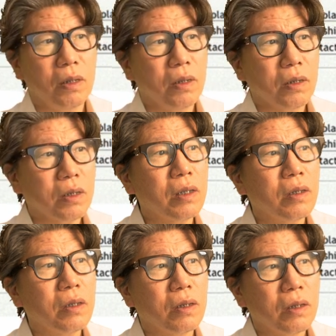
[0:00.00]

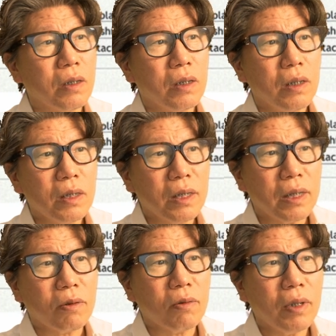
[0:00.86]
Therefore, I have no choice
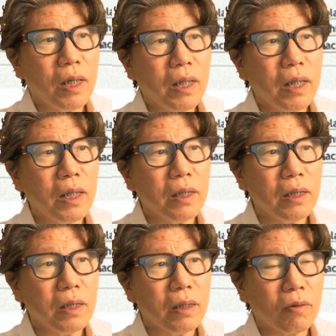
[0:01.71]
but to provide dental
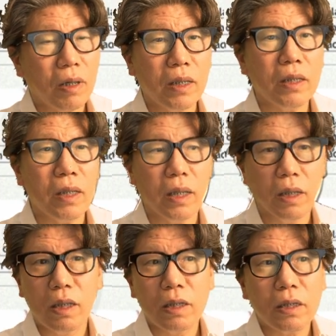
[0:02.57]
treatment.
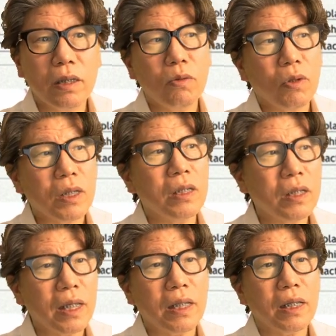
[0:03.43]
When I think of
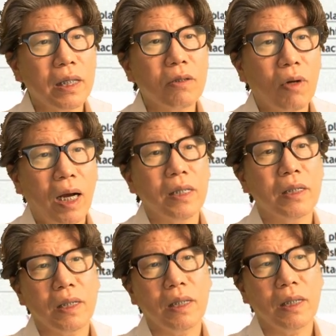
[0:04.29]
it as a
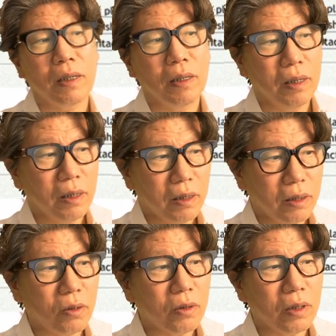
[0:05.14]
systemic occlusal
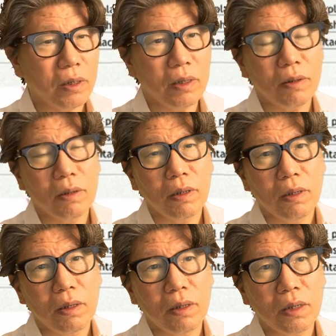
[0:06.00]
disorder, I
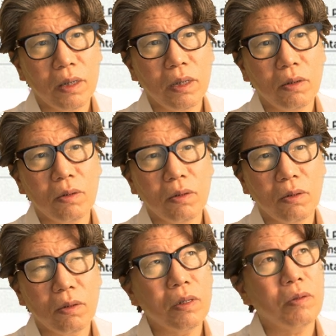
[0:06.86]
look for
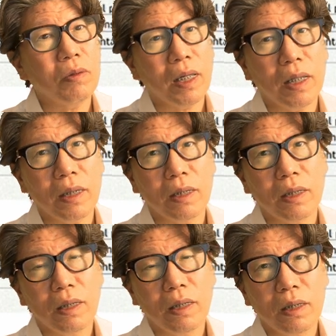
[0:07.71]
and treat the
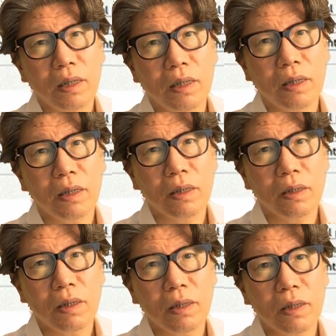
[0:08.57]
causes of this
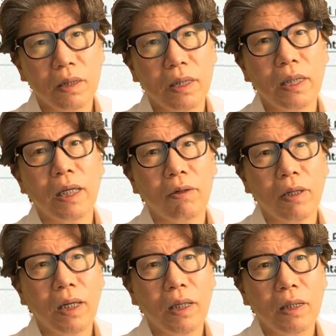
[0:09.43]
condition, which I
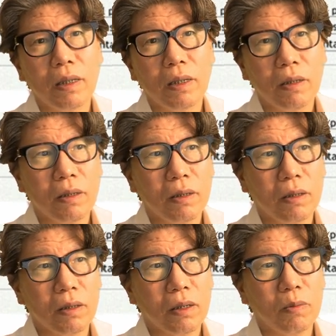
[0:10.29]
consider to be
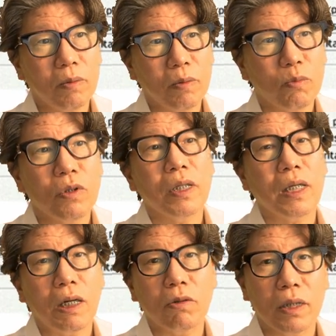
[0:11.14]
diagnosis
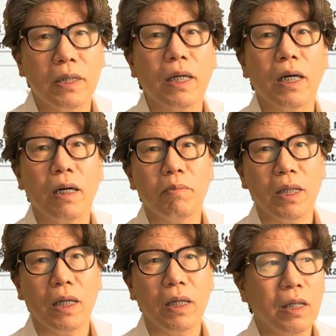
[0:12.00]
and
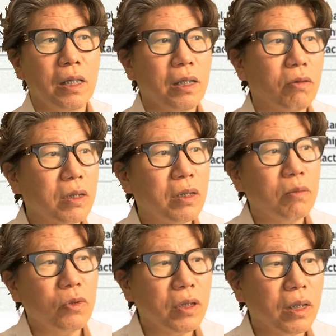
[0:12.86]
analysis. And with
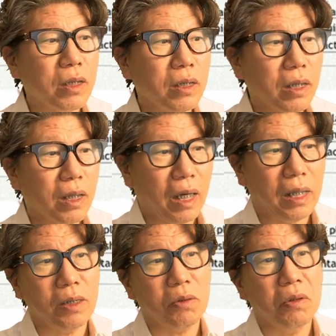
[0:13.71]
such analysis, I
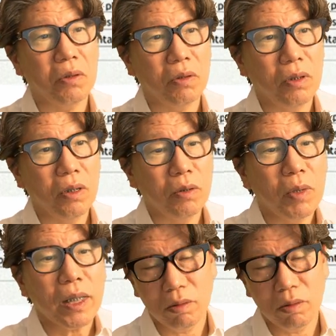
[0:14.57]
proceed to treatment.